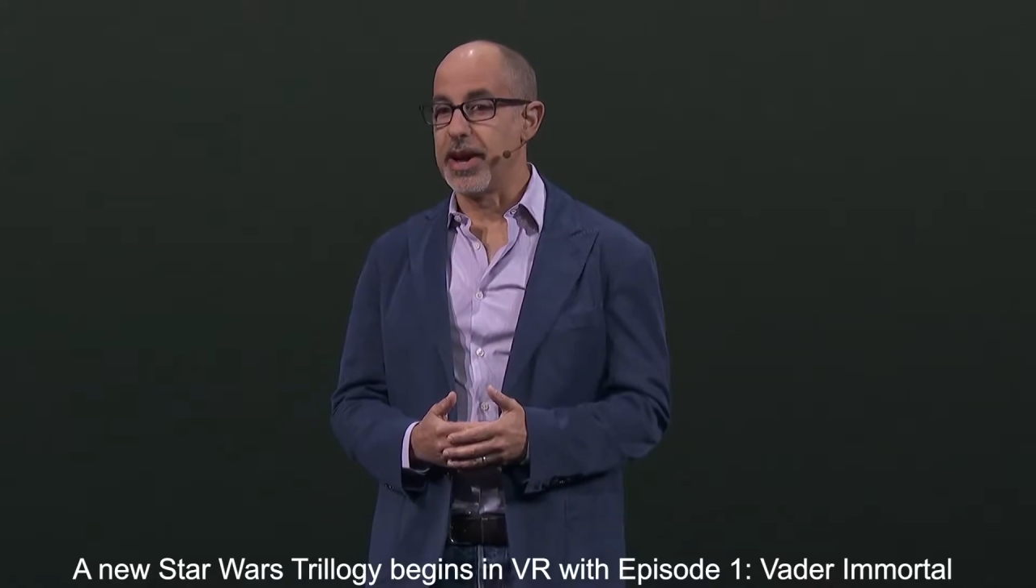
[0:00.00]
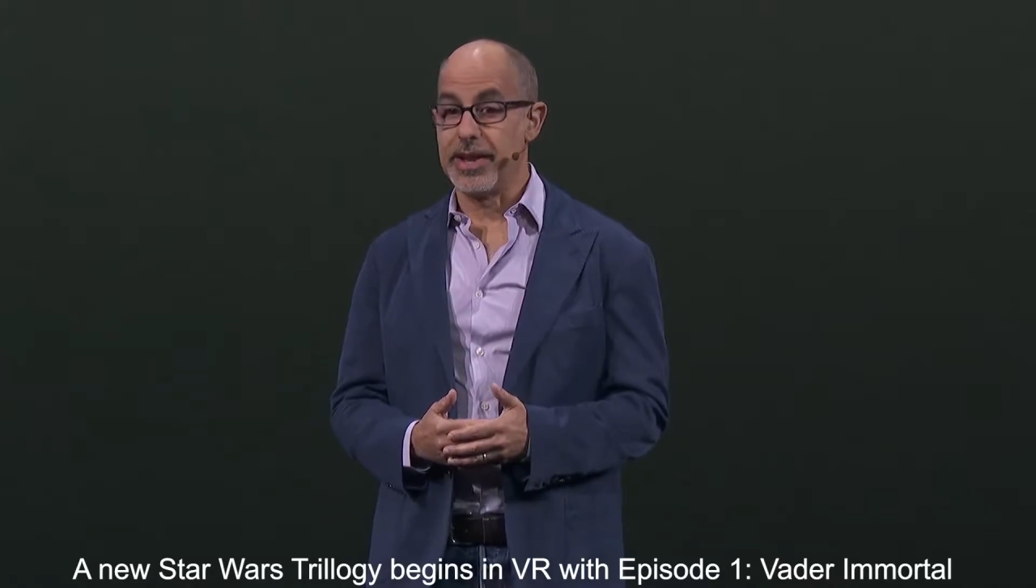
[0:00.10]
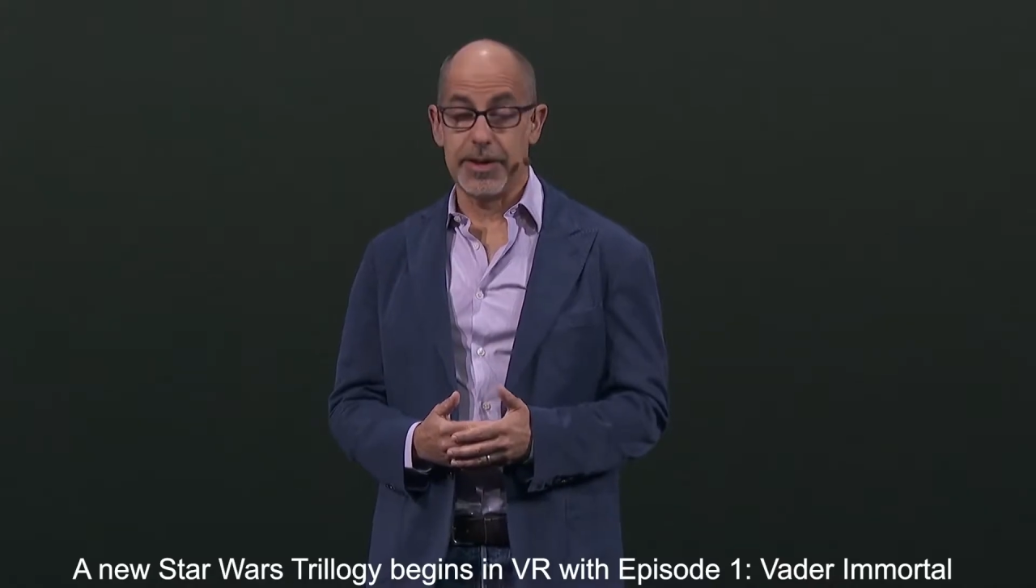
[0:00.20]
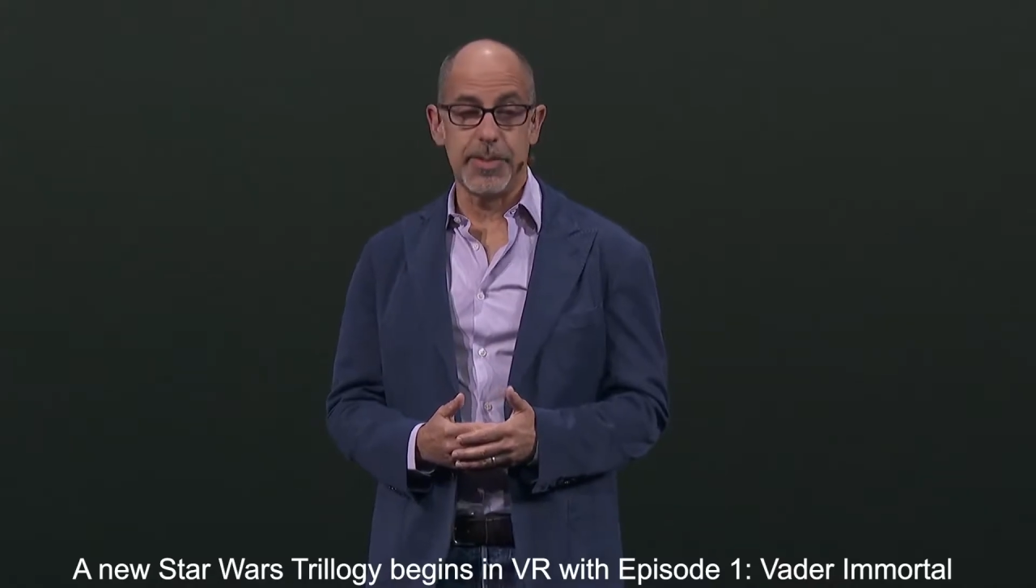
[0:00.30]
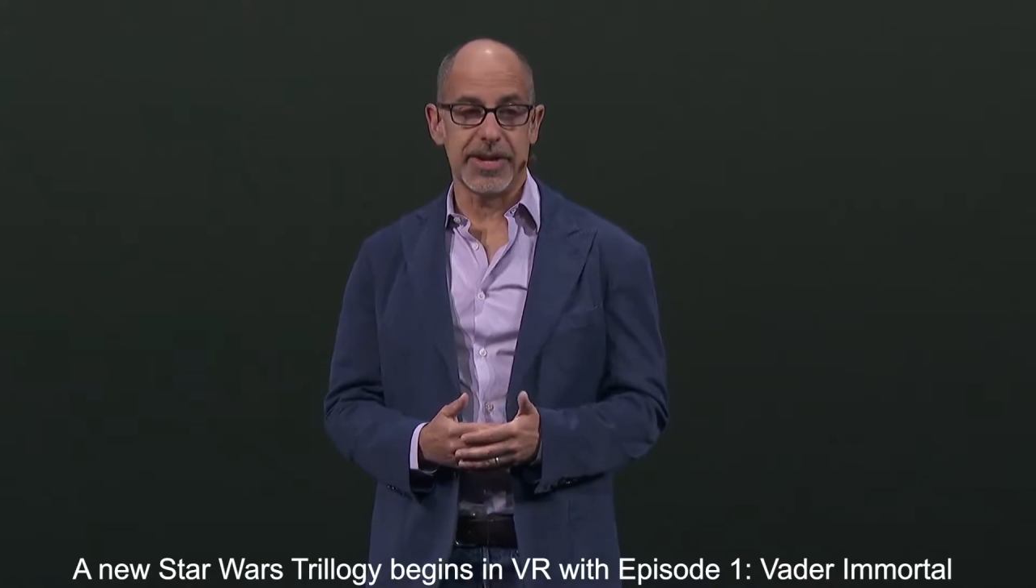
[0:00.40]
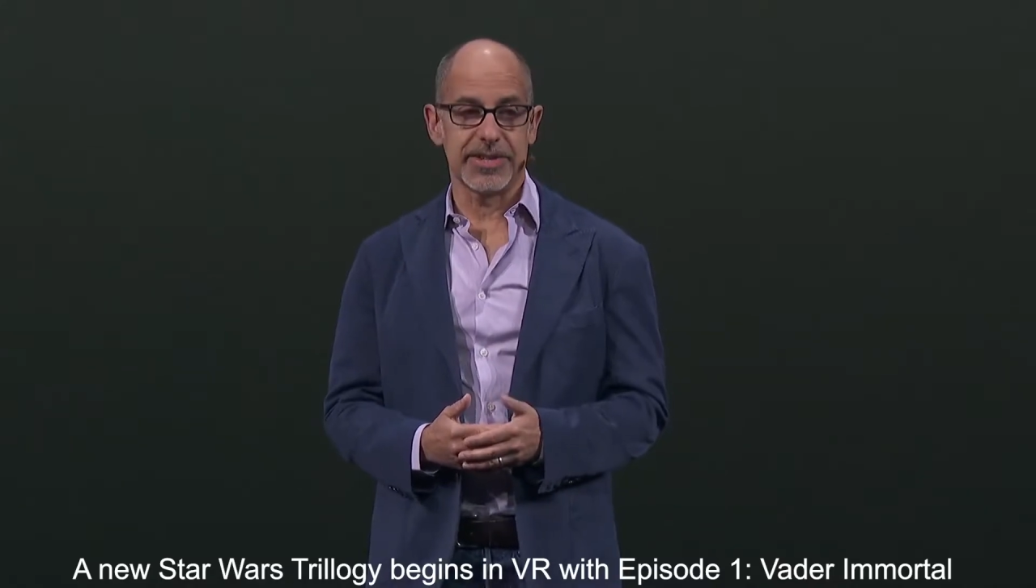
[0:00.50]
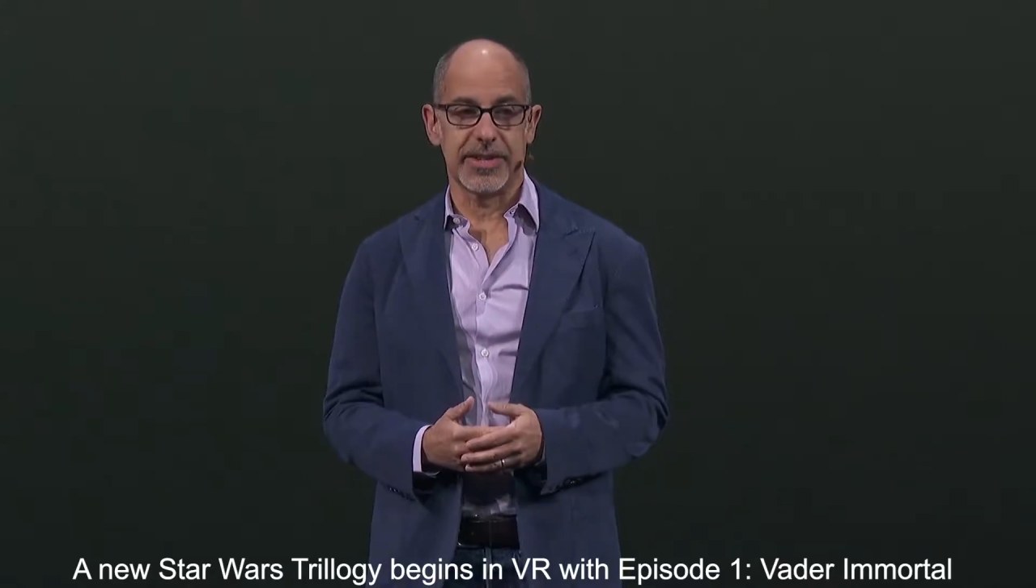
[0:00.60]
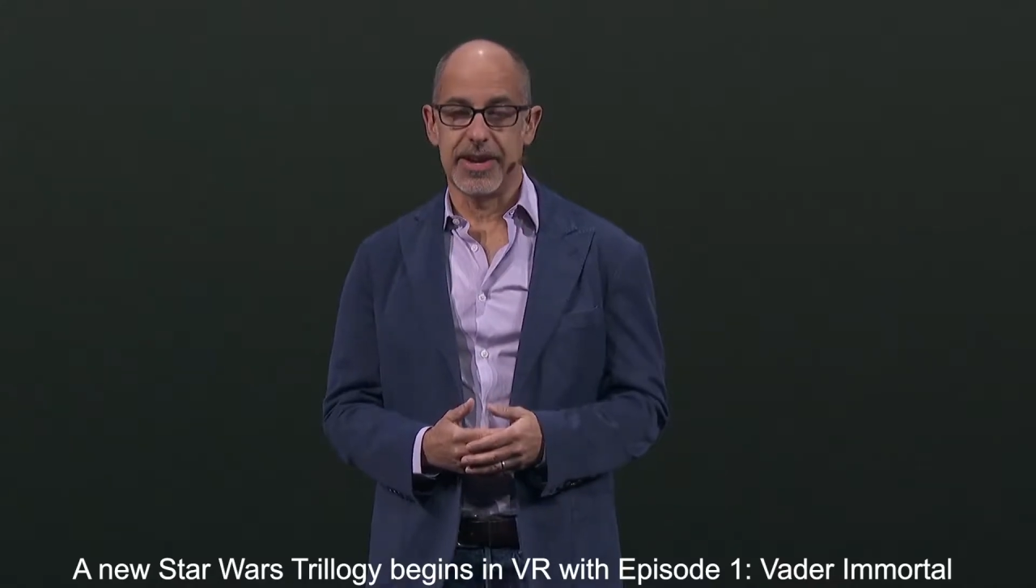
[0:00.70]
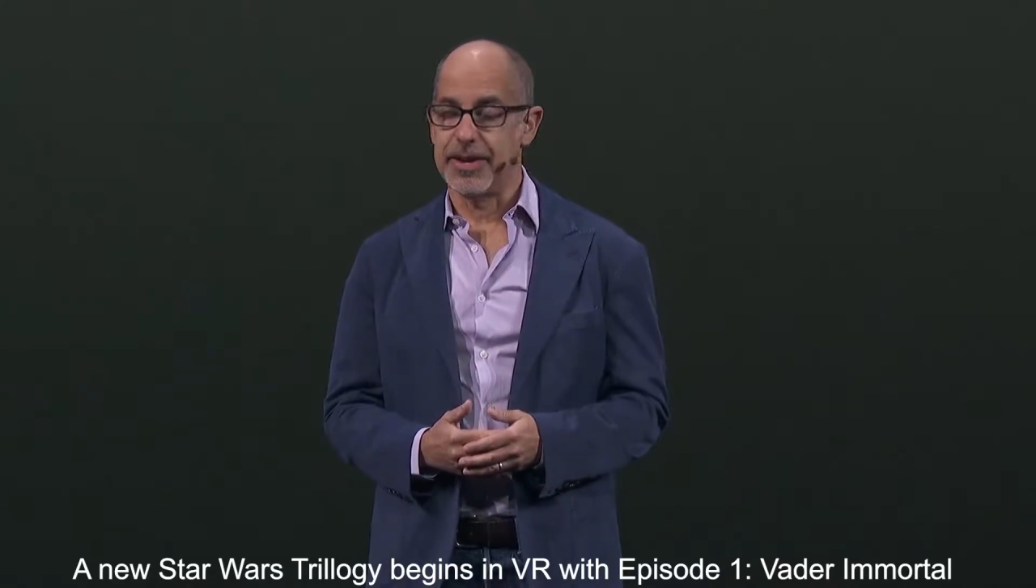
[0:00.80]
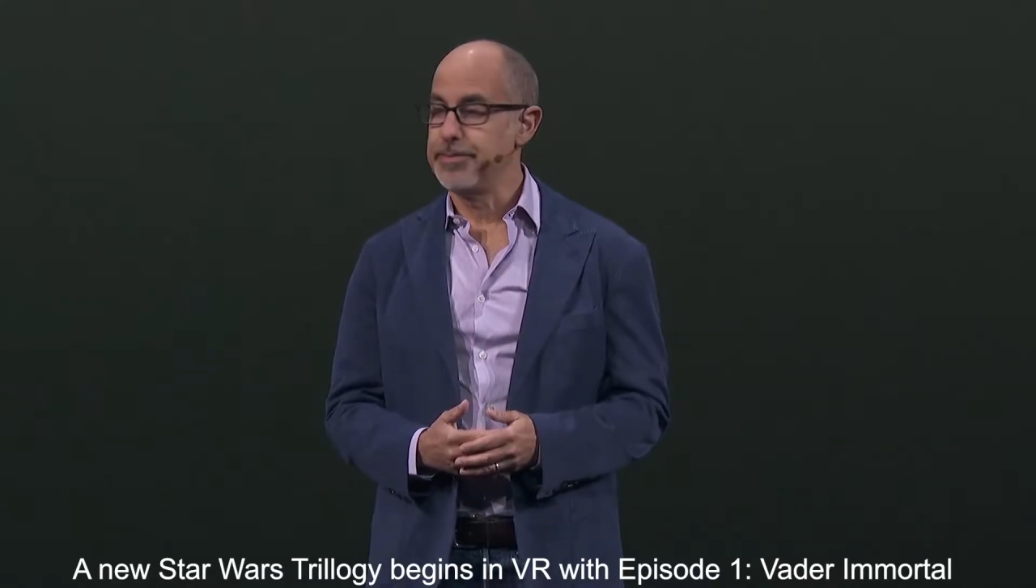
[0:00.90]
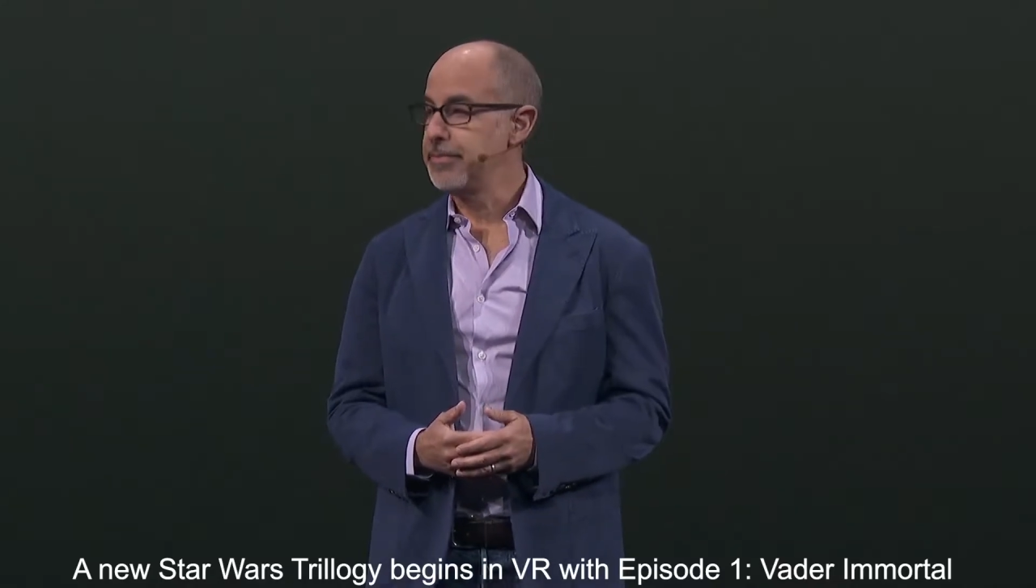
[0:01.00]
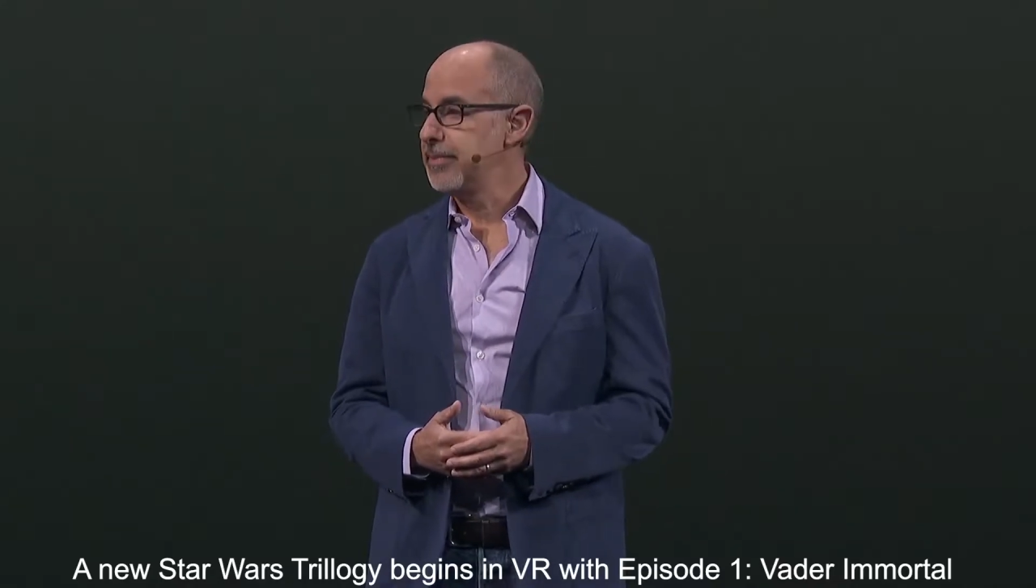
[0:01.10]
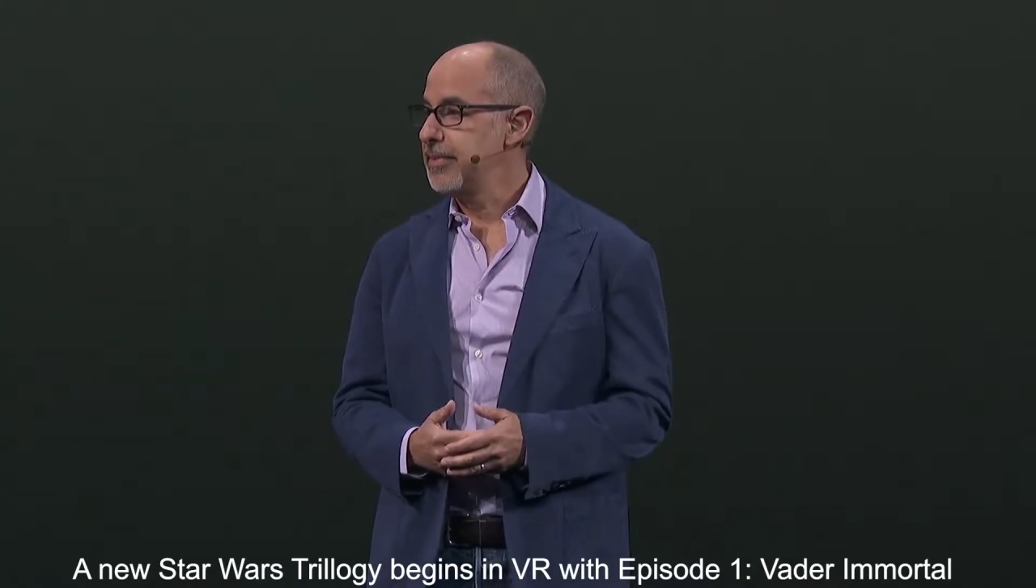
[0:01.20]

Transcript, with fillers: ILMX Lab